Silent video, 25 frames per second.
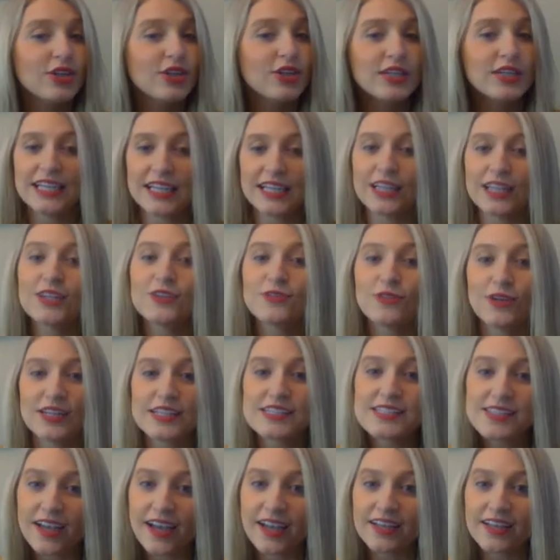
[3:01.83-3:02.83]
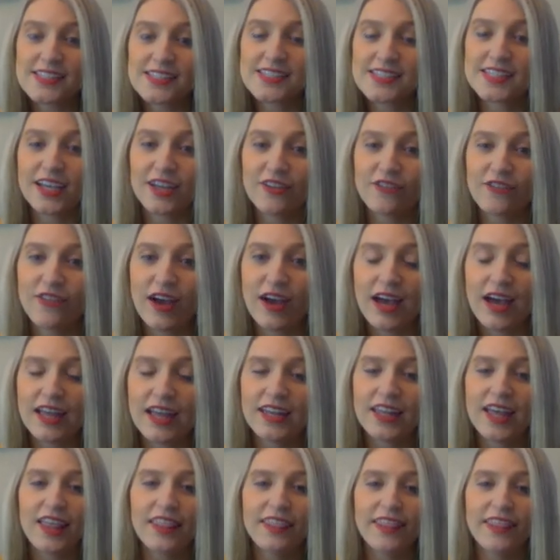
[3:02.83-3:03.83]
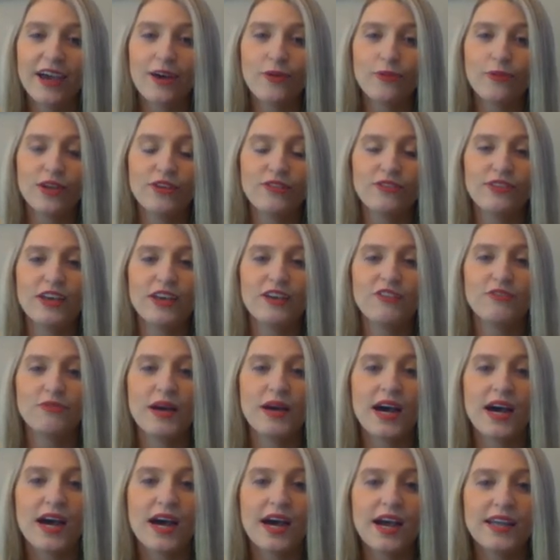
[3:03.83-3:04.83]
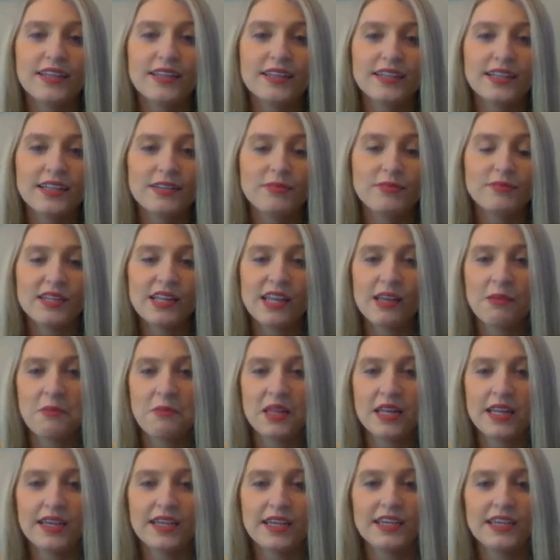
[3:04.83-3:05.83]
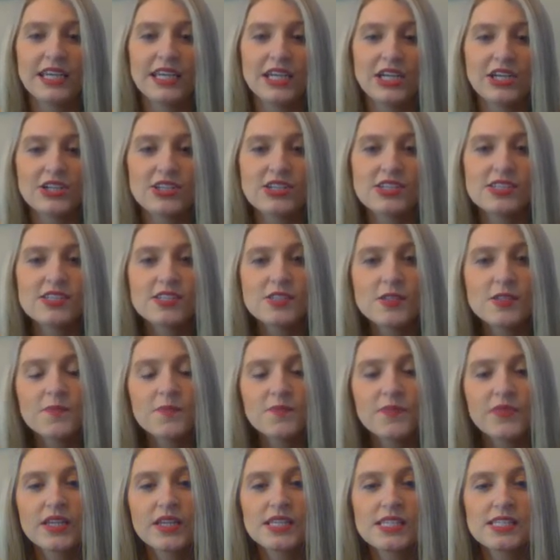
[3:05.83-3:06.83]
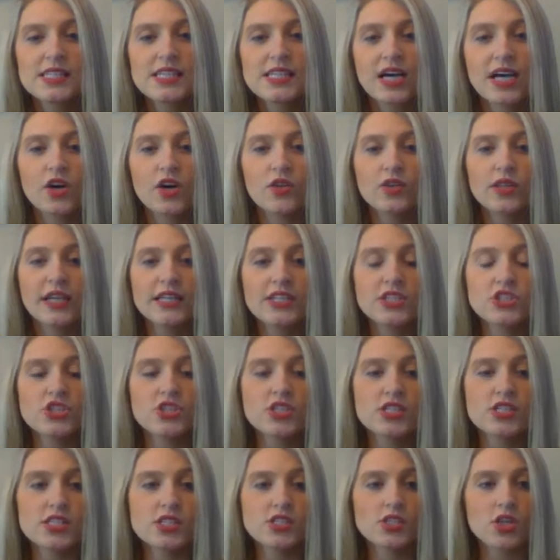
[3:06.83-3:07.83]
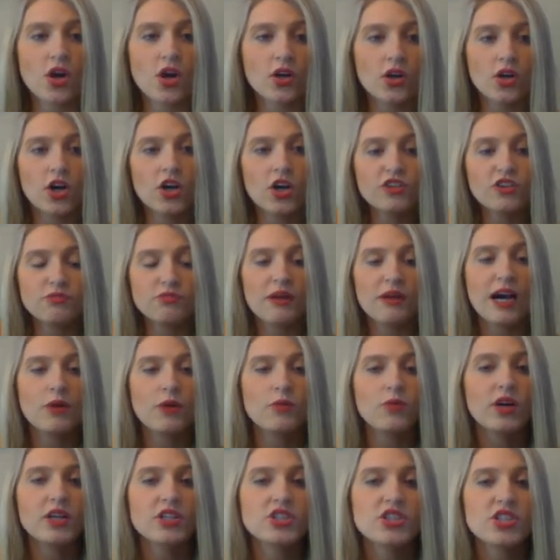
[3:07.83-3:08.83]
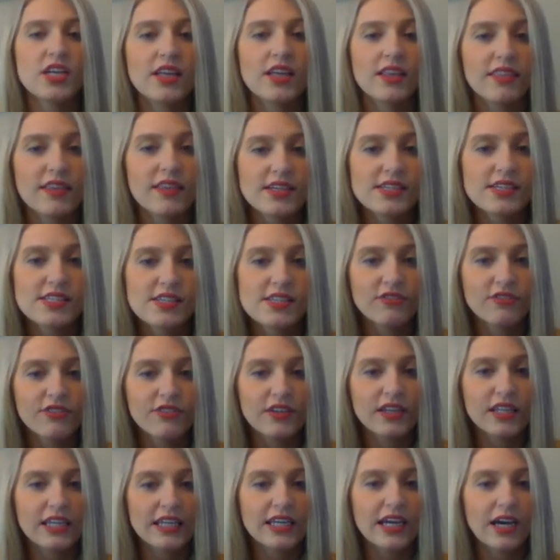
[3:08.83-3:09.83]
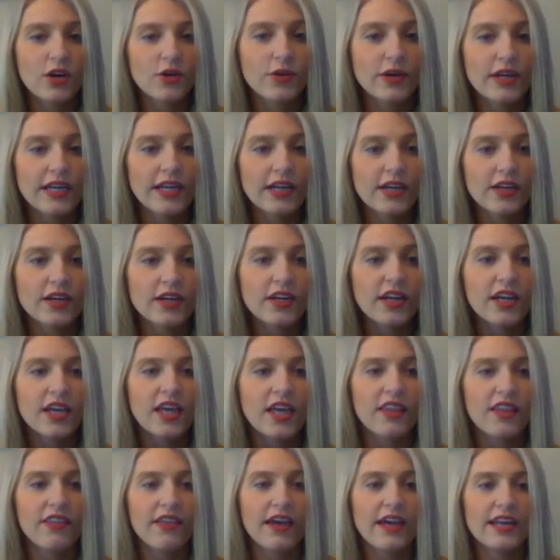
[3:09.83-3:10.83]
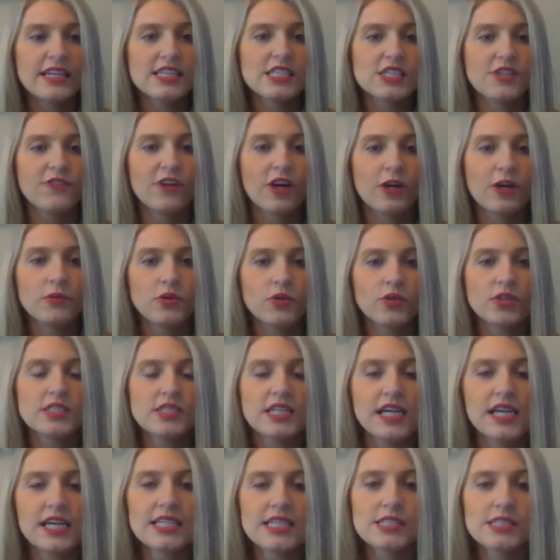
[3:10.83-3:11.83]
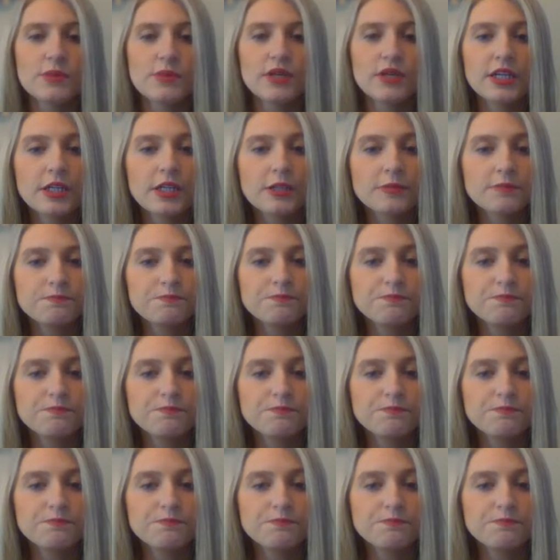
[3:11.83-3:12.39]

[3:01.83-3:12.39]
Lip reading: hard telling what a scientist could find that we've left behind in many, many years. So let's just start off by watching this video here that is from your textbook.